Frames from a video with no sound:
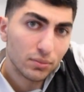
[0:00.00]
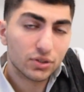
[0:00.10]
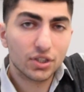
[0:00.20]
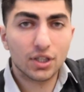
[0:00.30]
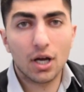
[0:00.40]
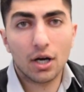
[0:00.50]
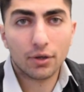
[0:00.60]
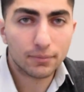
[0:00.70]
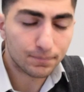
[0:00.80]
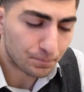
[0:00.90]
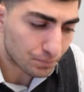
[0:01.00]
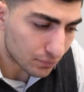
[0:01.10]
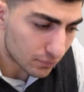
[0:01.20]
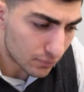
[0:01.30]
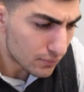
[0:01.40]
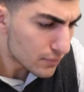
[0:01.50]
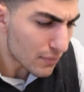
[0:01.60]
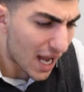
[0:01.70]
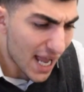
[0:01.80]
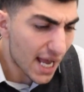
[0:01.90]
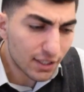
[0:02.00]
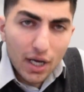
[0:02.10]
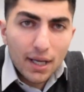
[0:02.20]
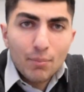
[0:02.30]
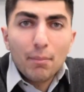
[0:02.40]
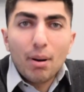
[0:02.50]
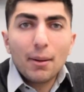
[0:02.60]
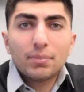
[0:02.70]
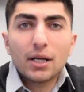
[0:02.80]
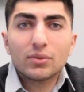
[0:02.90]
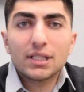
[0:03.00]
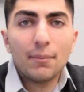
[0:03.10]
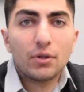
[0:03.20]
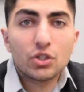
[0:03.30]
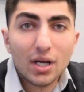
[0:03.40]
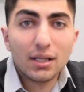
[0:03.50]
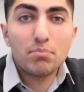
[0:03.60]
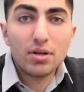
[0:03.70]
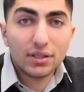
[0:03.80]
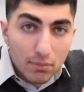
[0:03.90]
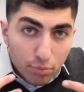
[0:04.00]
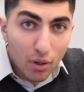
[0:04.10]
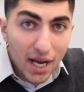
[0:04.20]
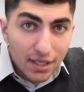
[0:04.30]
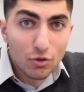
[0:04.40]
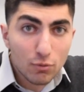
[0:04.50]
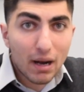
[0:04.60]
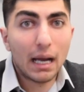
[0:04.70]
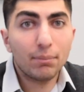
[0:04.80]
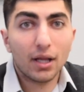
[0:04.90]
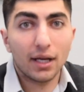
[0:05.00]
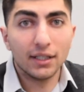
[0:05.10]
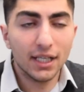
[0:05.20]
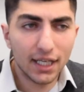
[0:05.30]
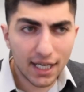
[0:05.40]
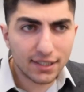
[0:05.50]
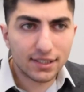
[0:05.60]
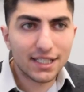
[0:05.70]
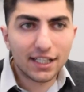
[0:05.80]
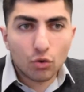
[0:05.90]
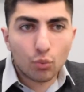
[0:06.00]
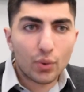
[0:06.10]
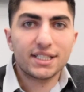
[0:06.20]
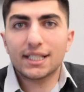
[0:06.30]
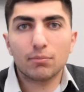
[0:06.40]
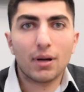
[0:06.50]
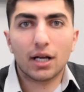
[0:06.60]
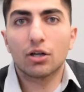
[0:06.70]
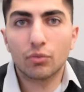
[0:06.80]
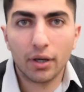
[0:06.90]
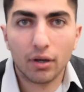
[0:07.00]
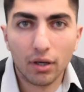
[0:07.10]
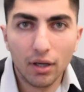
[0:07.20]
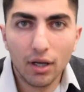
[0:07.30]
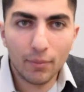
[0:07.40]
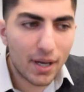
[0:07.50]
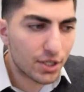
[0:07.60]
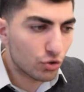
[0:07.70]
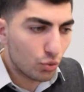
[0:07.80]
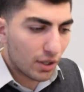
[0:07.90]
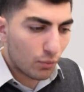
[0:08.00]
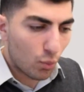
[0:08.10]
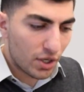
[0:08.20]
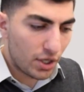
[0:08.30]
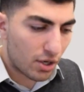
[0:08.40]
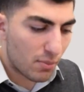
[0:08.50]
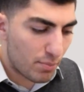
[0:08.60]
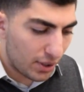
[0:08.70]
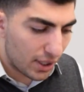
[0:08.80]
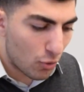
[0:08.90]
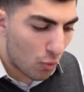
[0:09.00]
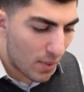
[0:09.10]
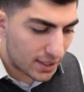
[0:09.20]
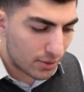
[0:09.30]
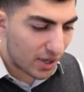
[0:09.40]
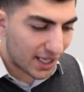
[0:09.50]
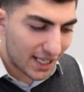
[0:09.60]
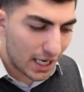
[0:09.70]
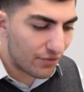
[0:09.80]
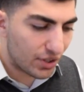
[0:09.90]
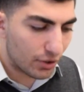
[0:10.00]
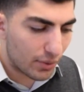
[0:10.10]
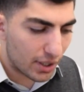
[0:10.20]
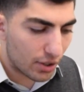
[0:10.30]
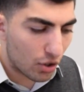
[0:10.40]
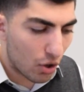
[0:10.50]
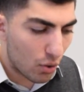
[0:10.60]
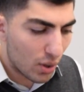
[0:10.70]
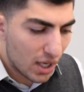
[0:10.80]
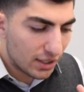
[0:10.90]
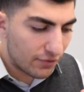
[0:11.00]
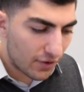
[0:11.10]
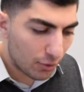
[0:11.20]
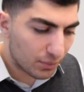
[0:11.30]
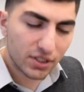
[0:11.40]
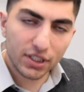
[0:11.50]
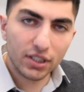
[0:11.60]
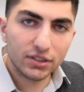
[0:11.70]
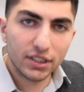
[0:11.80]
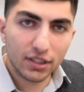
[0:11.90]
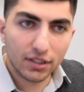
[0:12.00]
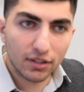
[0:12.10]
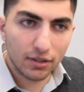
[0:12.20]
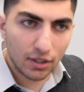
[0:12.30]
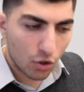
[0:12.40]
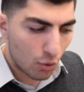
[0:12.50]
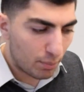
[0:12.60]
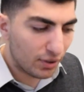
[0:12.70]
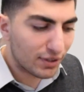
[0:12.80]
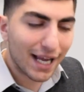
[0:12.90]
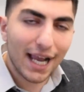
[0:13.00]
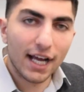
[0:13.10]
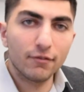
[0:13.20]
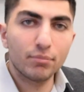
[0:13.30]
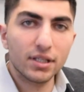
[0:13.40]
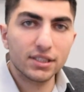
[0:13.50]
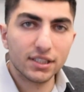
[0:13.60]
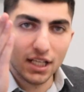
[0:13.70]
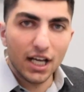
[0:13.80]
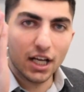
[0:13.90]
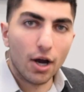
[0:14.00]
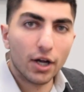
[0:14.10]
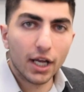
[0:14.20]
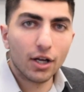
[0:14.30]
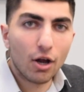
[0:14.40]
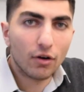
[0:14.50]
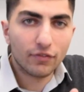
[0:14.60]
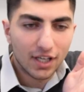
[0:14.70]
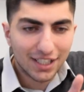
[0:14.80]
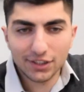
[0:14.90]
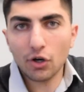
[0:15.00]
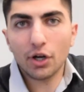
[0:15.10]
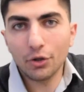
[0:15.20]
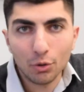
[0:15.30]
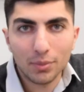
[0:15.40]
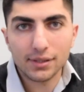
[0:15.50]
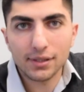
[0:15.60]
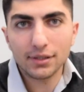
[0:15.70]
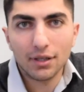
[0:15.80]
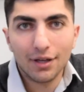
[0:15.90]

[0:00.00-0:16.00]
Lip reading: to the gutter. And my pipeline was empty, so I had to build a brand new pipeline. In essence, I had to reset my career. Imagine doing it 1 year, building momentum, right? Getting everything ready to go, developing the skills needed to, build that kind of business, cutting it off, starting a new business.